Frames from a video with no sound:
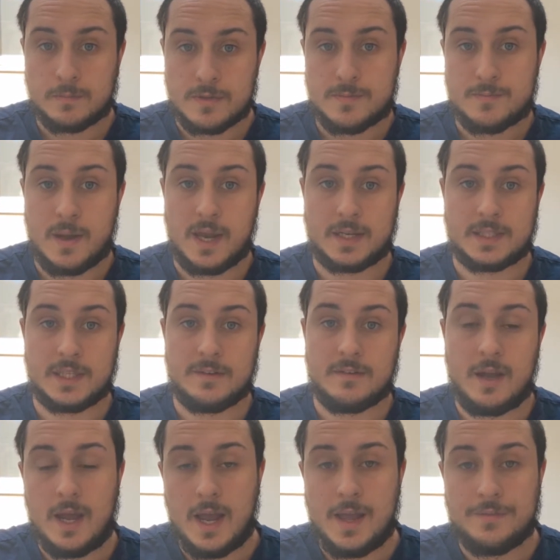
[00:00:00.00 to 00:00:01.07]
perspective
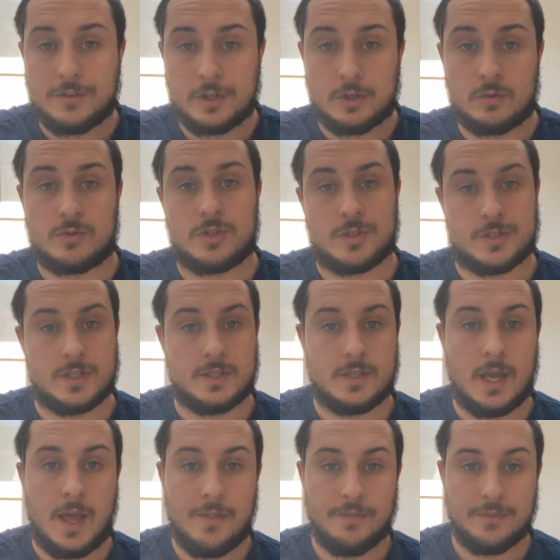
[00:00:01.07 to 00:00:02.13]
and the user's
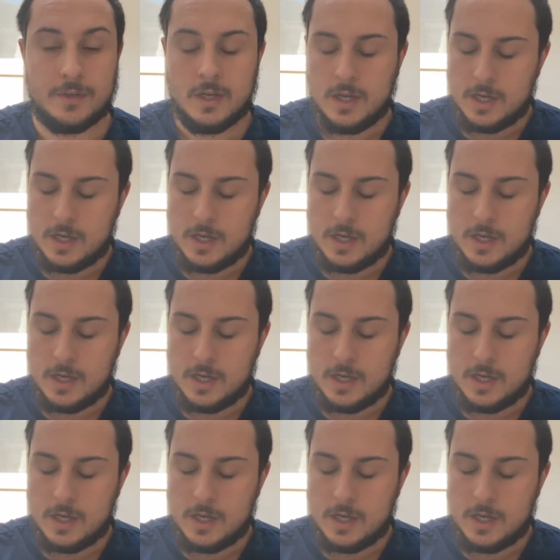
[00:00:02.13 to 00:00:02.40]
intent.